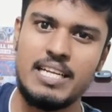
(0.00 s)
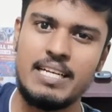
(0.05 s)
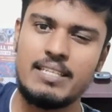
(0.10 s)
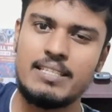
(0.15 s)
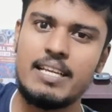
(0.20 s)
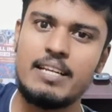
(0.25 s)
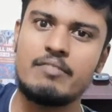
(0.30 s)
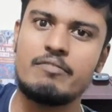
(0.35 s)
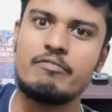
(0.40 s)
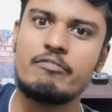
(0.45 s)

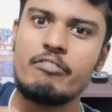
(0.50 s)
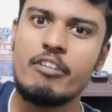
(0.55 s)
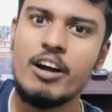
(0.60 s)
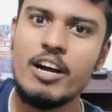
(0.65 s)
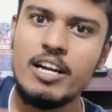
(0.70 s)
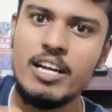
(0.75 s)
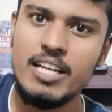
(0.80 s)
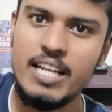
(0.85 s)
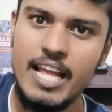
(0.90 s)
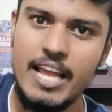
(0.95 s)
that
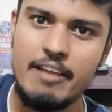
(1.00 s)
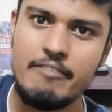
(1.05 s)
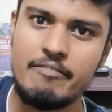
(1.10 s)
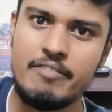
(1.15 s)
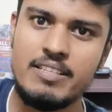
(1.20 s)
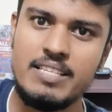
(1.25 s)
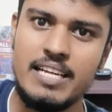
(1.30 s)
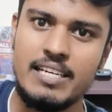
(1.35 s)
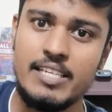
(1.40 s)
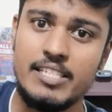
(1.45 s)
work
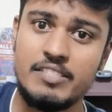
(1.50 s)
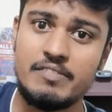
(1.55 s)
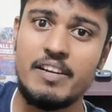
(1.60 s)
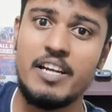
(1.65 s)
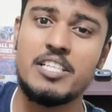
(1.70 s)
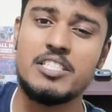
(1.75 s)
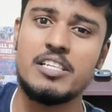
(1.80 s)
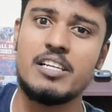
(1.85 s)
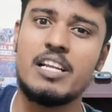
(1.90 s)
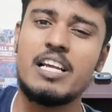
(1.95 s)
life
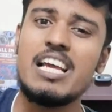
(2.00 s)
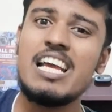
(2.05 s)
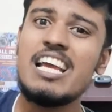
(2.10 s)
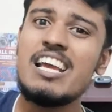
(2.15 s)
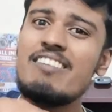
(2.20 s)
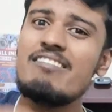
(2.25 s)
satisfaction